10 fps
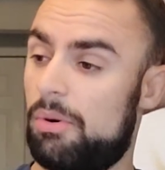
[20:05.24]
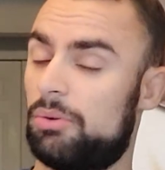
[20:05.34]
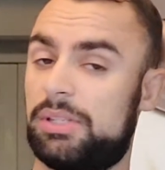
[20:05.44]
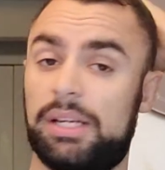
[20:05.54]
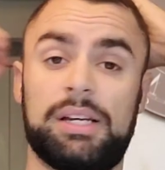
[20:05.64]

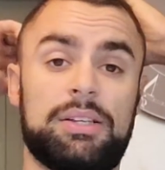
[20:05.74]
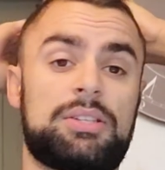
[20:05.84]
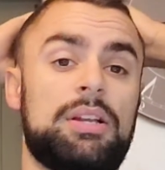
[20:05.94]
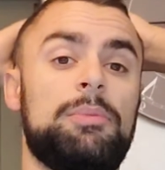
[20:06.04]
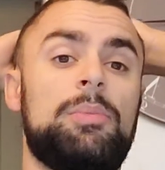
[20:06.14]
won't
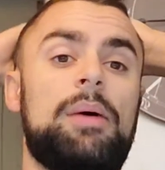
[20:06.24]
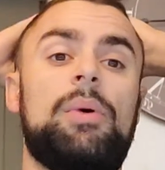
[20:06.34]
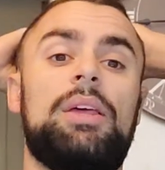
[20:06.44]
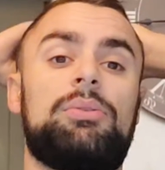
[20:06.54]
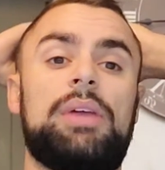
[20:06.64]
stumble my
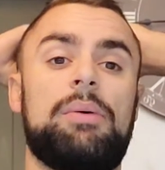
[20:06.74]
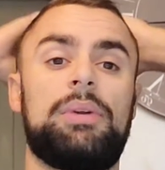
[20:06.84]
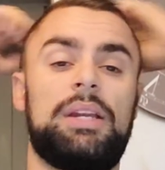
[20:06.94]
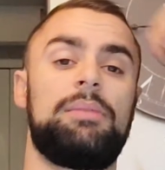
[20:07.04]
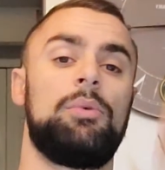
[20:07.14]
way through that
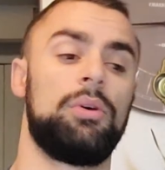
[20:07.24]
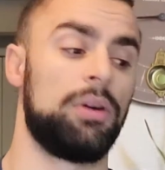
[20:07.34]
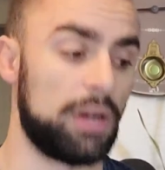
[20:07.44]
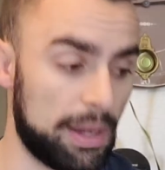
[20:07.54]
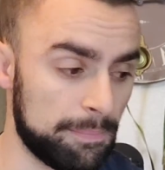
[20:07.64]
one
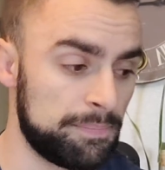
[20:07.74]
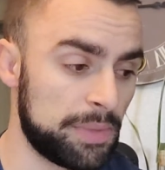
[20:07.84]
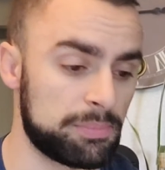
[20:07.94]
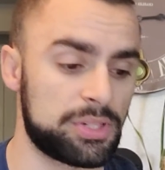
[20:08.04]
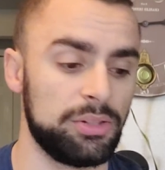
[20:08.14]
anymore.
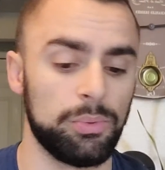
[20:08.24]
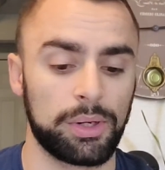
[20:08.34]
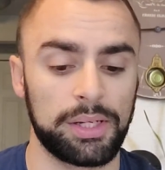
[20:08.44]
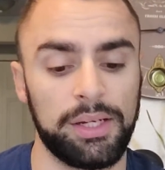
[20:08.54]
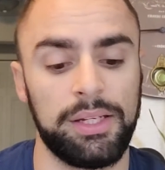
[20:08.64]
I'm still
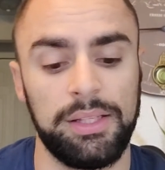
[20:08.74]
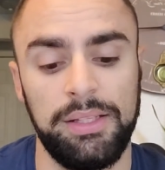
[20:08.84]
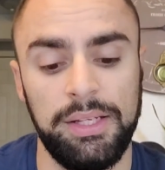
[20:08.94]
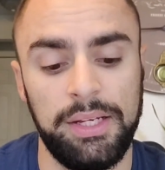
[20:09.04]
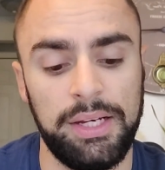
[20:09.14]
working on it.
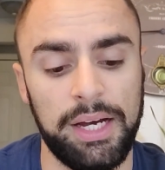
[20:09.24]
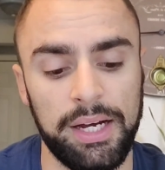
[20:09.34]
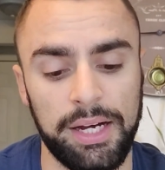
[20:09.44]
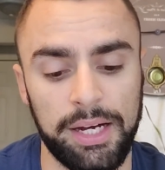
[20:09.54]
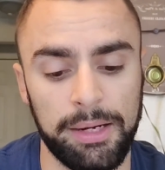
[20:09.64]

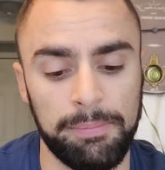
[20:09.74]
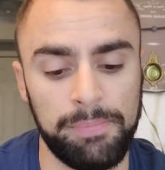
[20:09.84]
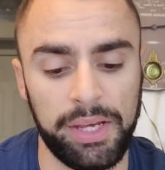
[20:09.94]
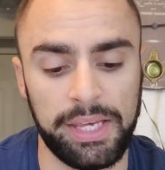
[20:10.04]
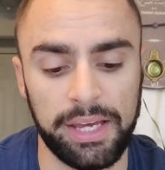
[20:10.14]

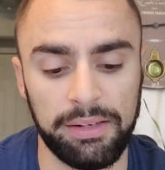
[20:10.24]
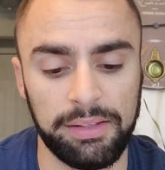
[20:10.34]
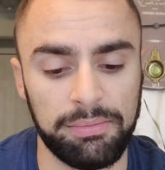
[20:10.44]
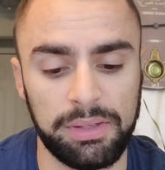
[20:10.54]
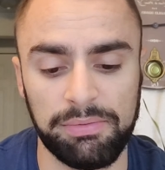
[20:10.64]

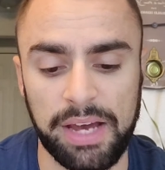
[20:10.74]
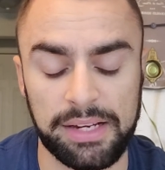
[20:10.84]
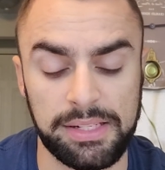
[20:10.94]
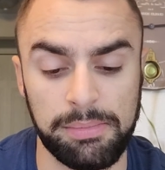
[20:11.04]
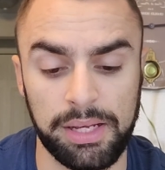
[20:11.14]
Again, the
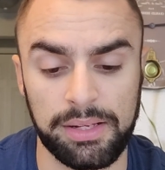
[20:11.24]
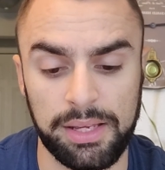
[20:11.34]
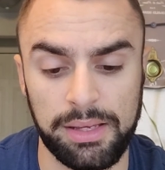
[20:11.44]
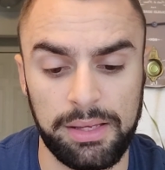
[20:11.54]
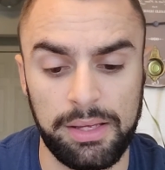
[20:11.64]
vaccine
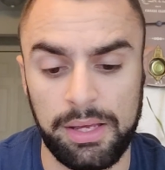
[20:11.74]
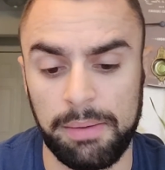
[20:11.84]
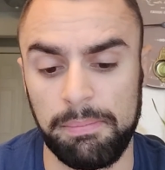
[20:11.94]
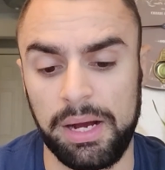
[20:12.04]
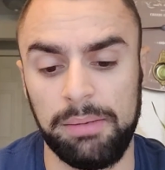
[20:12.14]
mandate,
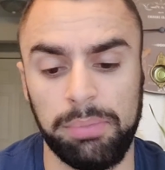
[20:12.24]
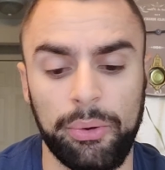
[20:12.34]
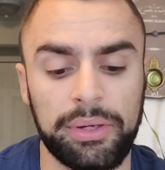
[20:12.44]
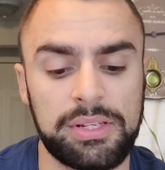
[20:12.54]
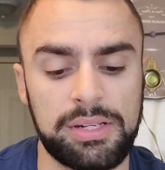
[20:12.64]
mind
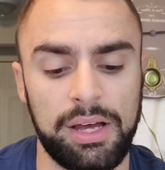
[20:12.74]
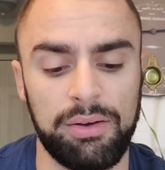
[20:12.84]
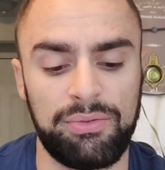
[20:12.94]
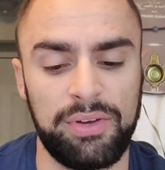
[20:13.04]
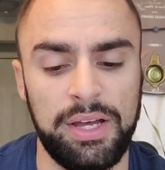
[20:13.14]
blowing
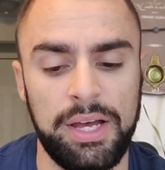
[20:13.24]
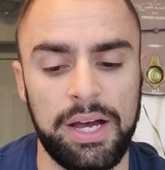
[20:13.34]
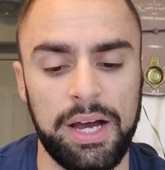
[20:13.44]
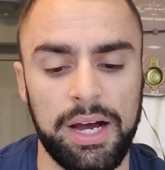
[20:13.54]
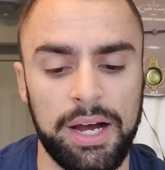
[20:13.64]
stuff.
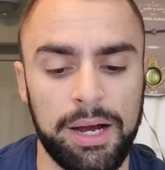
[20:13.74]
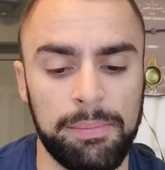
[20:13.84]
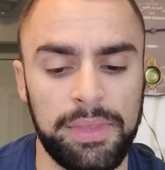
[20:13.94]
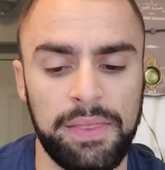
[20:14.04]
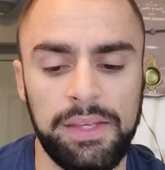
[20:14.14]

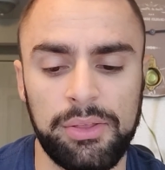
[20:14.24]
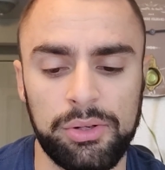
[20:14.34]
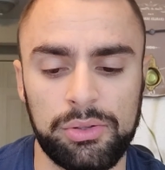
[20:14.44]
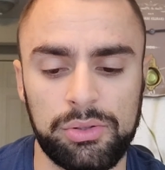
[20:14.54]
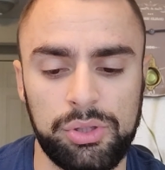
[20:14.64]
Then the
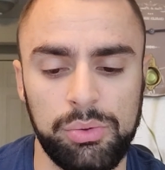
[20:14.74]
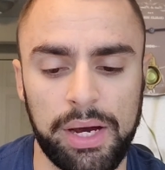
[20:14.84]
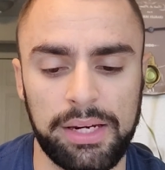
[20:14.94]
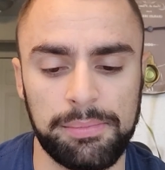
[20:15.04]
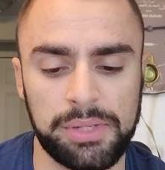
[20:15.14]
other two
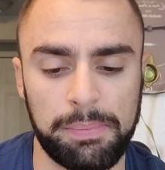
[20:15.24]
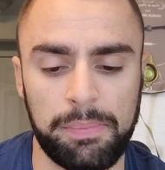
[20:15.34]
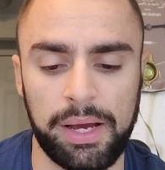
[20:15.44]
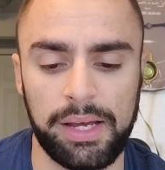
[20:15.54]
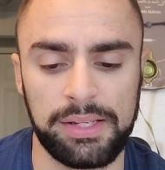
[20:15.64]
items
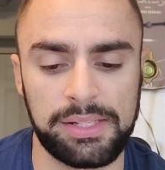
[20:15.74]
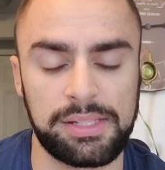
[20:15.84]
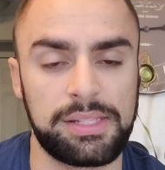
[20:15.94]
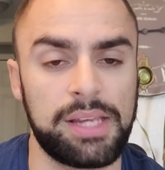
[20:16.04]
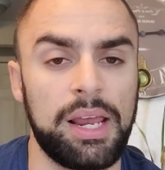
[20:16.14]
I
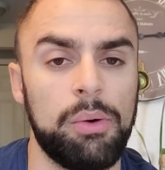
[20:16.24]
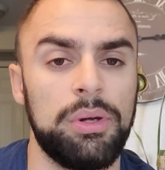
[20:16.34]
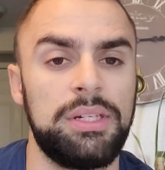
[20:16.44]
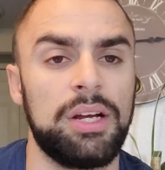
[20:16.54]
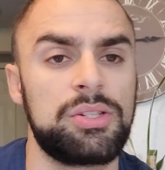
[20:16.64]
said I
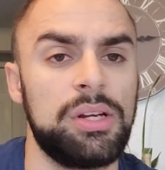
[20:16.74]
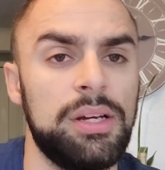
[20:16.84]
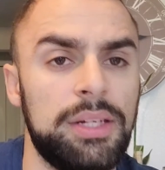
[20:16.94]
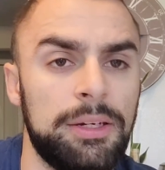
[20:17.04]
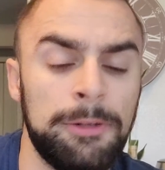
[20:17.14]
would touch
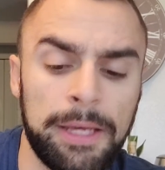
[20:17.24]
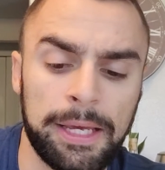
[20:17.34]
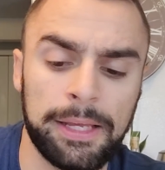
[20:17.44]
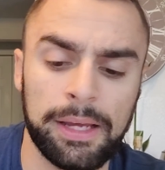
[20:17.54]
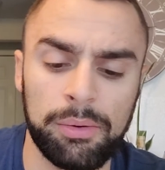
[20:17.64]
on,
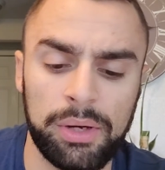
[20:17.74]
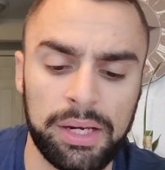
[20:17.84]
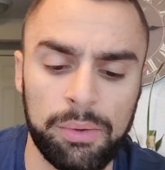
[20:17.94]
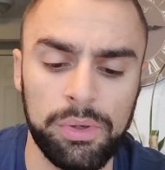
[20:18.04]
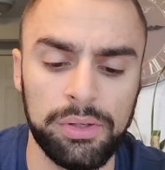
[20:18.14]
and
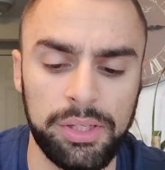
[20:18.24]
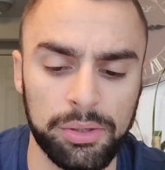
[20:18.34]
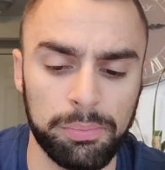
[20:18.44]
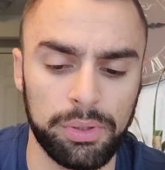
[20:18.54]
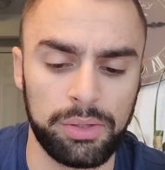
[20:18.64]
I will
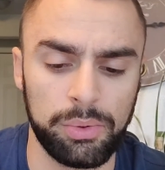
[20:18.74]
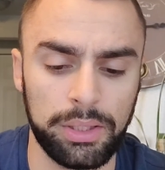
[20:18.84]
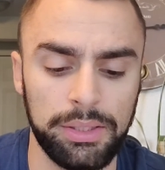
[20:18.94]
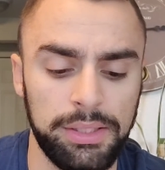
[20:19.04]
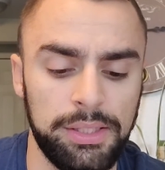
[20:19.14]
here pretty
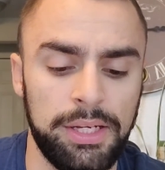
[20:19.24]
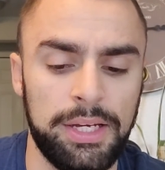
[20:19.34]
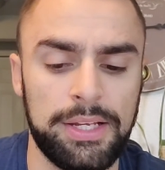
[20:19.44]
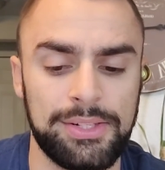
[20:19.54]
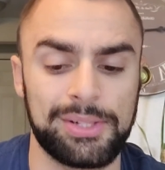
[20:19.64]
quickly,
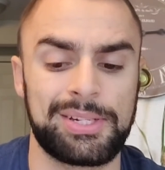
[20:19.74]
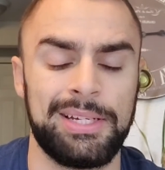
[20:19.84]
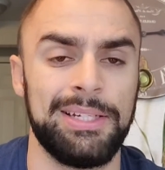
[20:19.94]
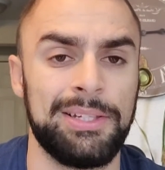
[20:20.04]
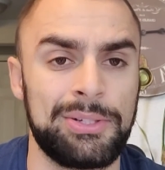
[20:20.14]
just
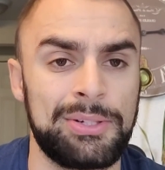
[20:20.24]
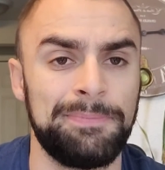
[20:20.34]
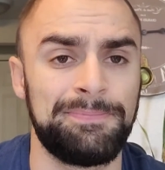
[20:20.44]
because